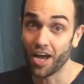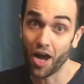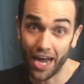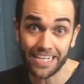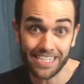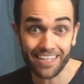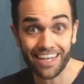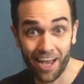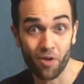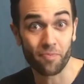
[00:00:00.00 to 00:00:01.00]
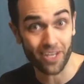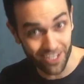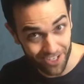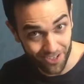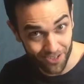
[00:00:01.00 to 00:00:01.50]
ideally helping
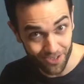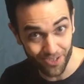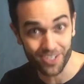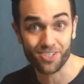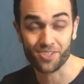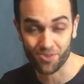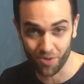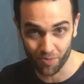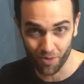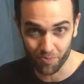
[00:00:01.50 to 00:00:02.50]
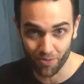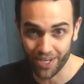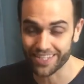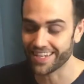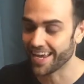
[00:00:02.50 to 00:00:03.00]
you to score more
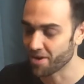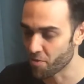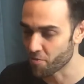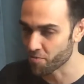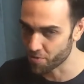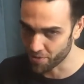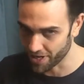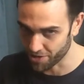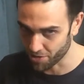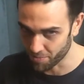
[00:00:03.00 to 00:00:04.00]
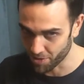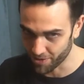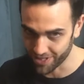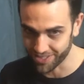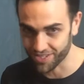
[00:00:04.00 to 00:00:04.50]
points and ruining your
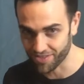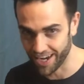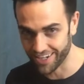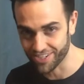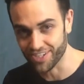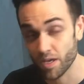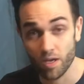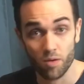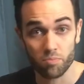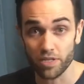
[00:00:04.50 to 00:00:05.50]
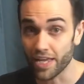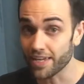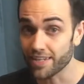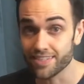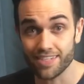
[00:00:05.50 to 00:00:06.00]
opponent's strategy. Play
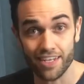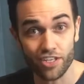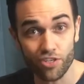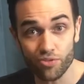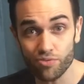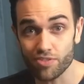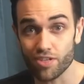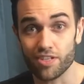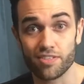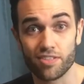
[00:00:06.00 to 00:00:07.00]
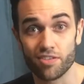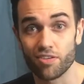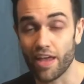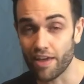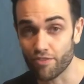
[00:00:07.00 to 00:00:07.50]
continues until
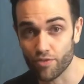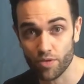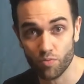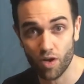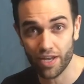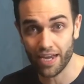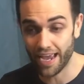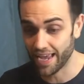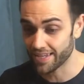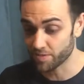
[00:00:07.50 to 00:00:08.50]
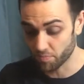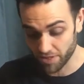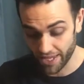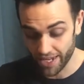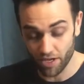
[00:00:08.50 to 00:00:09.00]
everyone has
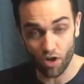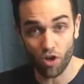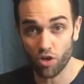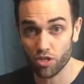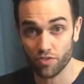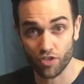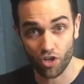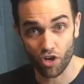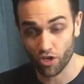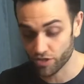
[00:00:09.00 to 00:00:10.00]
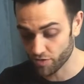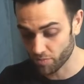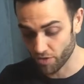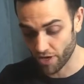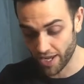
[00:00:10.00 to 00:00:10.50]
played all of the cards from
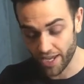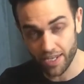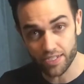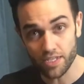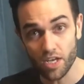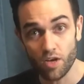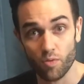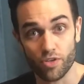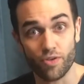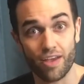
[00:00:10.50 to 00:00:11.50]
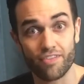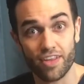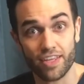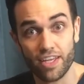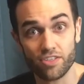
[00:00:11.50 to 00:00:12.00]
their hand. When you have
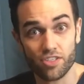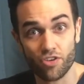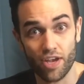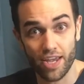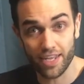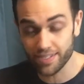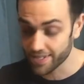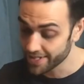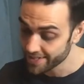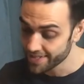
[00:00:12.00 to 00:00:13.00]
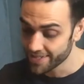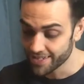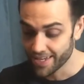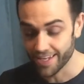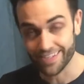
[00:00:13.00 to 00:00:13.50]
nothing else in your hand,
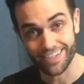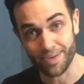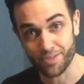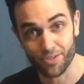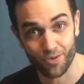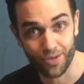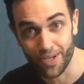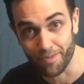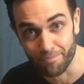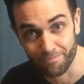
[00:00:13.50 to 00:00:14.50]
it's time to score it up.